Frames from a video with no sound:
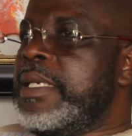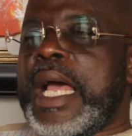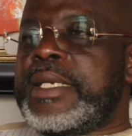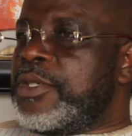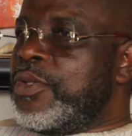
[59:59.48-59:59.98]

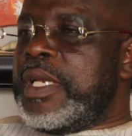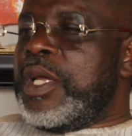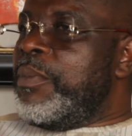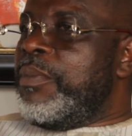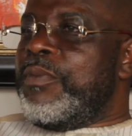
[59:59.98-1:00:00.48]
That is not
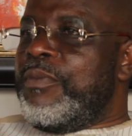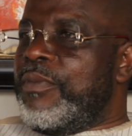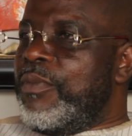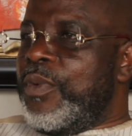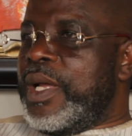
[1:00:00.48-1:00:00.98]
the
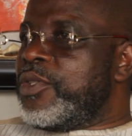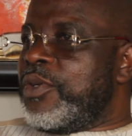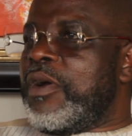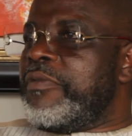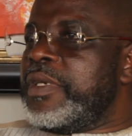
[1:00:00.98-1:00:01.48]
way
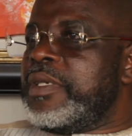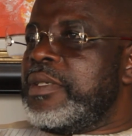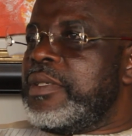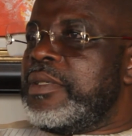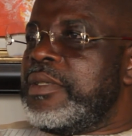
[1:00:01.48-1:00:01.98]
to govern.
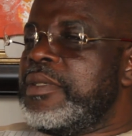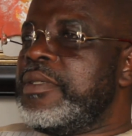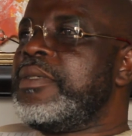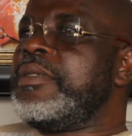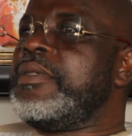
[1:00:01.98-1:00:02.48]

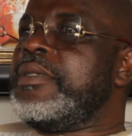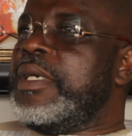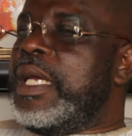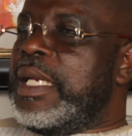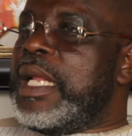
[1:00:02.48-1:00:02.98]

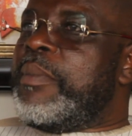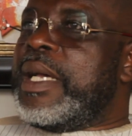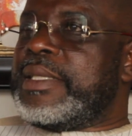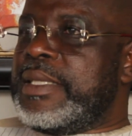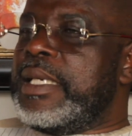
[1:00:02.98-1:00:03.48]
And I
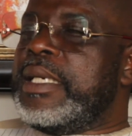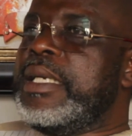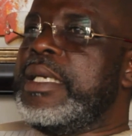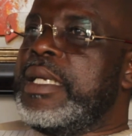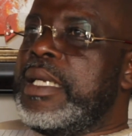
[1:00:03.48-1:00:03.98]
must say
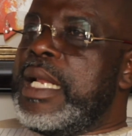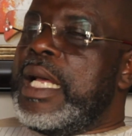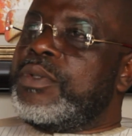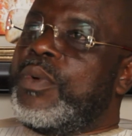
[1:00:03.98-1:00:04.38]
that